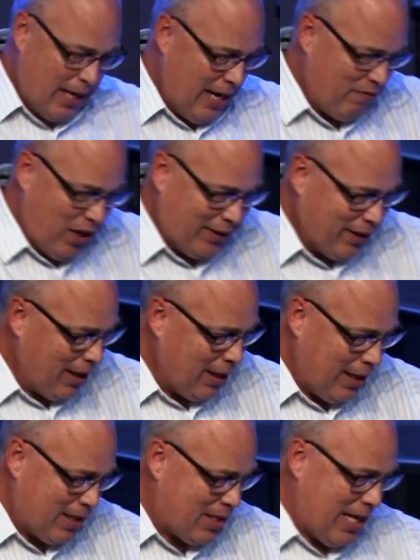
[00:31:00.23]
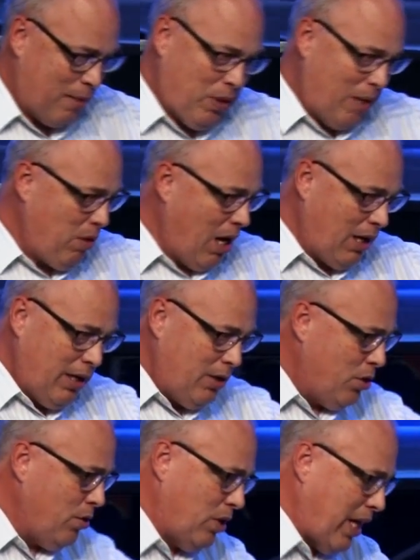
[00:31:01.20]
I have nothing against that, but I'm not going to
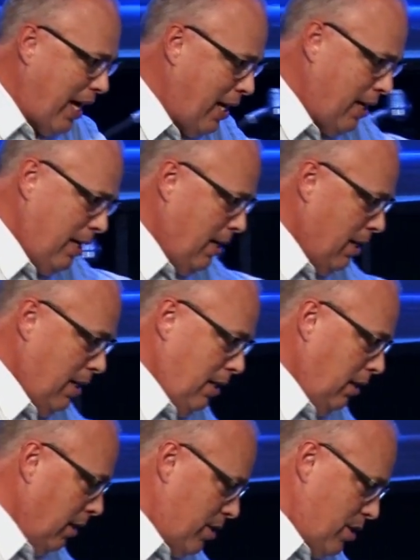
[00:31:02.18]
do that. This